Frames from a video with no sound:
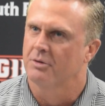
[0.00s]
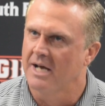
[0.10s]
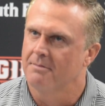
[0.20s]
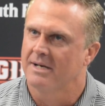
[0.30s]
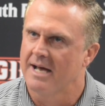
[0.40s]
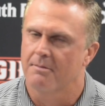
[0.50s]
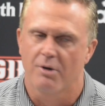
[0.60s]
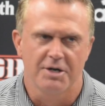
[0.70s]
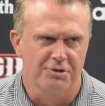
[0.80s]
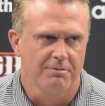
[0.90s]
Okay, but had a
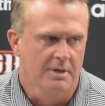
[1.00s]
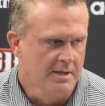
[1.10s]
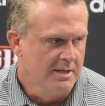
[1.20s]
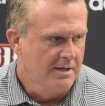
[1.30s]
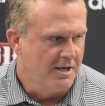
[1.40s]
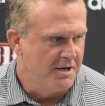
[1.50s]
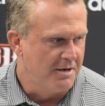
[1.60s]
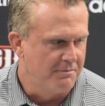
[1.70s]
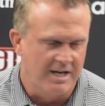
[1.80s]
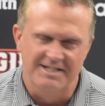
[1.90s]
pressure.
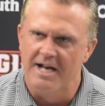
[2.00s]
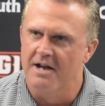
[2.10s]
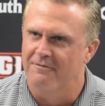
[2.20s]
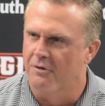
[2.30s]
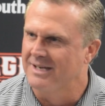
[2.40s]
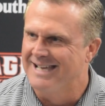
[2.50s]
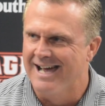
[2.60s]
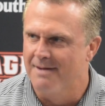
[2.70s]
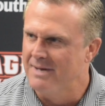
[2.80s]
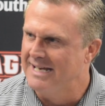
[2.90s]
Excited for the
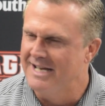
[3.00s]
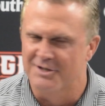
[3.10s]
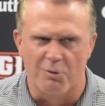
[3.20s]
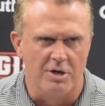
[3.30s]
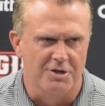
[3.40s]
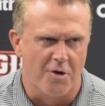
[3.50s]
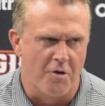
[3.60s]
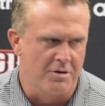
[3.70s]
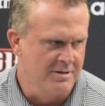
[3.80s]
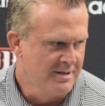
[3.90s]
guy. Man, he has worked
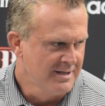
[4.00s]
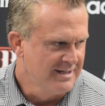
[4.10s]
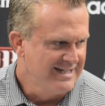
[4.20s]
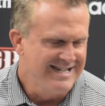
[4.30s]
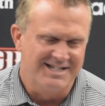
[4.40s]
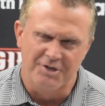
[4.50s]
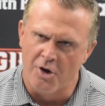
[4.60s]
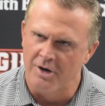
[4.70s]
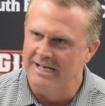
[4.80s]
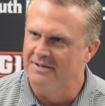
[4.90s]
hard. He has
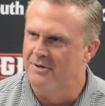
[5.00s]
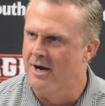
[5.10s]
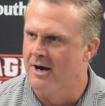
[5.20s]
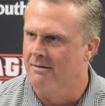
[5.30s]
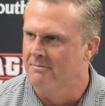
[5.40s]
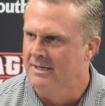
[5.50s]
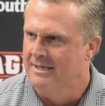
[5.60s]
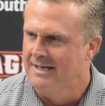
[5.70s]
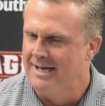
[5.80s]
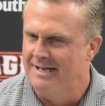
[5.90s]
hung in there.
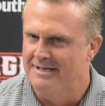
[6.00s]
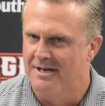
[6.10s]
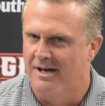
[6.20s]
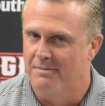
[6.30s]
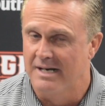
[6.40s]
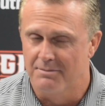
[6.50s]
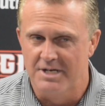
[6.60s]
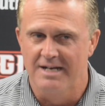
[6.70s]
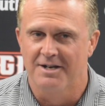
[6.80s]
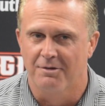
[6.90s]
But I'm
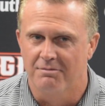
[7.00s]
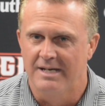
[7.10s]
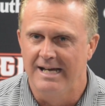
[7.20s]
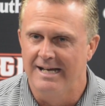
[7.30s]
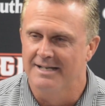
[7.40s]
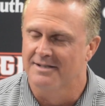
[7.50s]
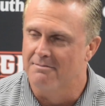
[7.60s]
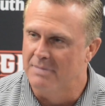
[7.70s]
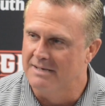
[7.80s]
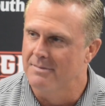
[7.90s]
telling you now, he is
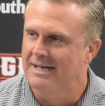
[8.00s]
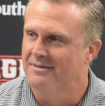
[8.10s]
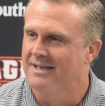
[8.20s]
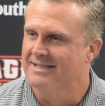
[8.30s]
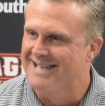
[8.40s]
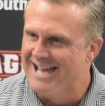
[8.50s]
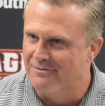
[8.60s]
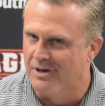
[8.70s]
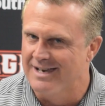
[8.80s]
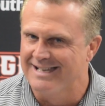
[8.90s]
a big man that is
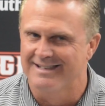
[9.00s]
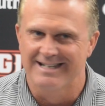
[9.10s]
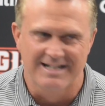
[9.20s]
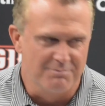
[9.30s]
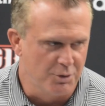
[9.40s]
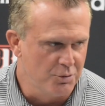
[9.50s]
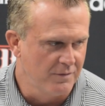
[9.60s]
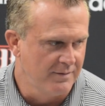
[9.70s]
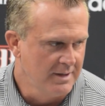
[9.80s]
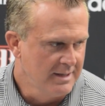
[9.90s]
athletic, that can
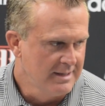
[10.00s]
move.